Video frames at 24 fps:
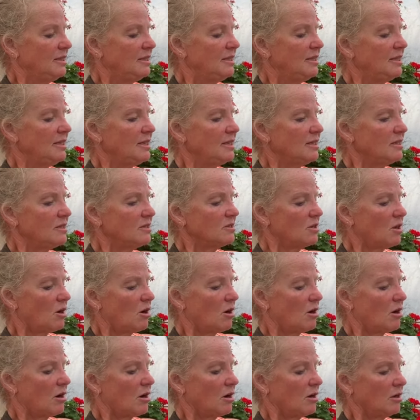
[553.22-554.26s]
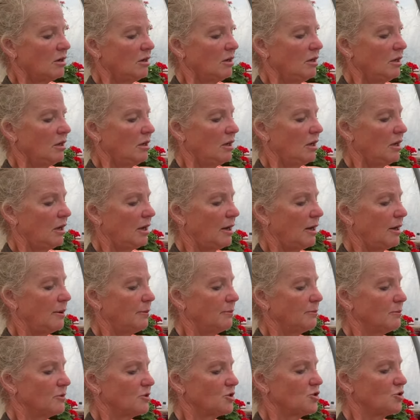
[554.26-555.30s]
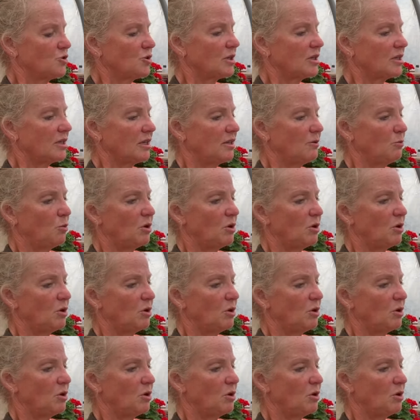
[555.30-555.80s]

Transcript: These are strictly,